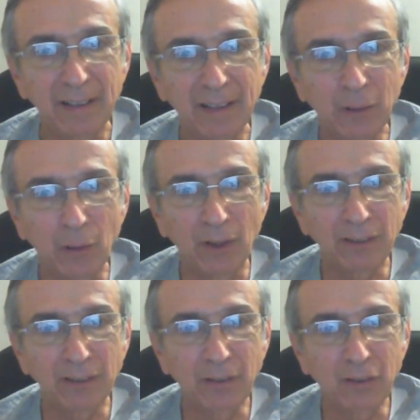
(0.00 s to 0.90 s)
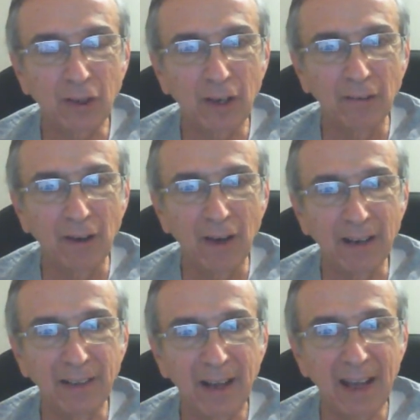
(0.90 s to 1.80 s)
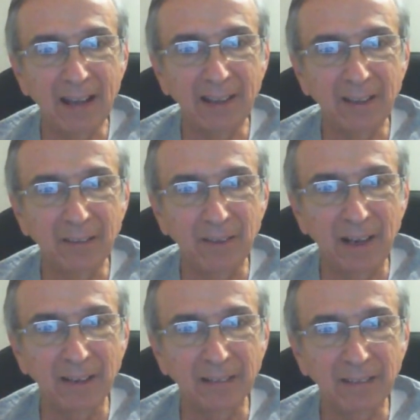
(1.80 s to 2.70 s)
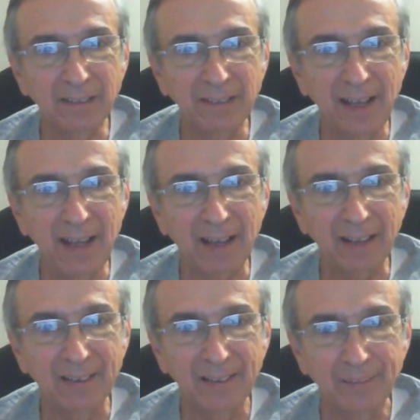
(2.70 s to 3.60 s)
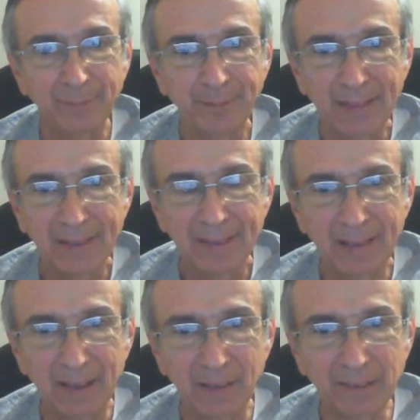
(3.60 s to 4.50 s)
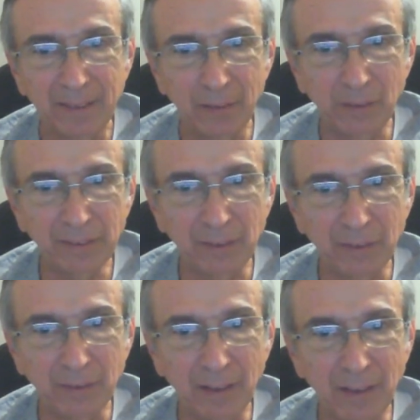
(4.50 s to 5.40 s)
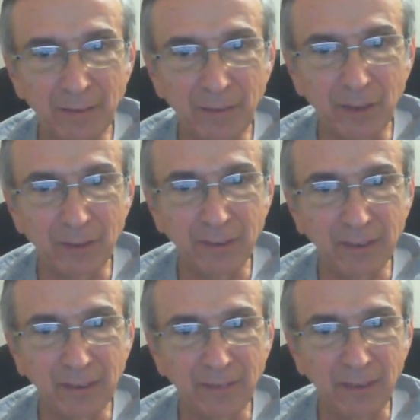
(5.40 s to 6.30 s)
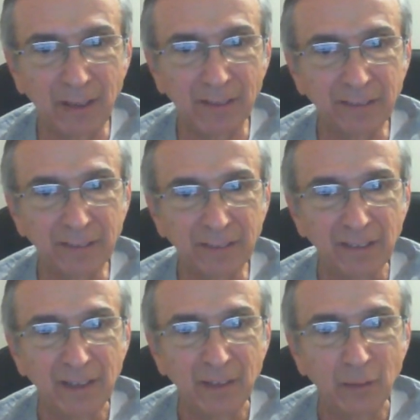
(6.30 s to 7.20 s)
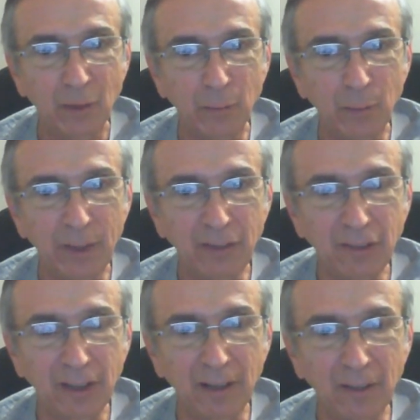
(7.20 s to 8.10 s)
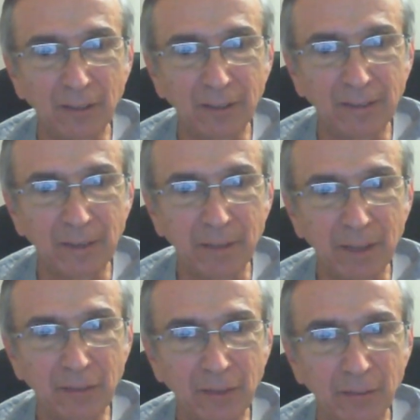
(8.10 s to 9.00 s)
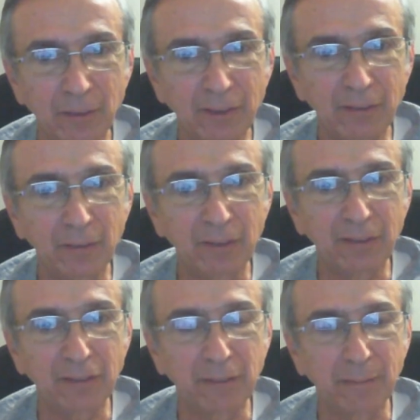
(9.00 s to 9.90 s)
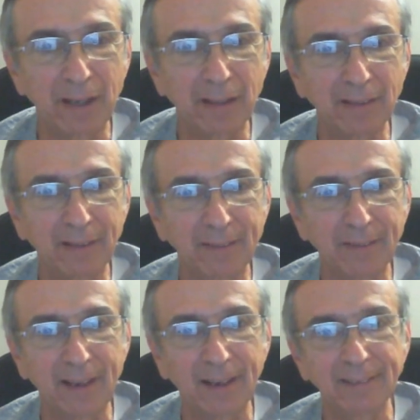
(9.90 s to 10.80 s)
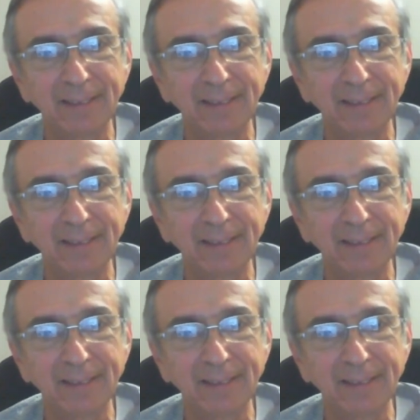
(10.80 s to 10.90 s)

called Geron hanging around its neck. Now, it's also, unfortunately for us, or we shareholders, I'm not sure which is grammatically correct,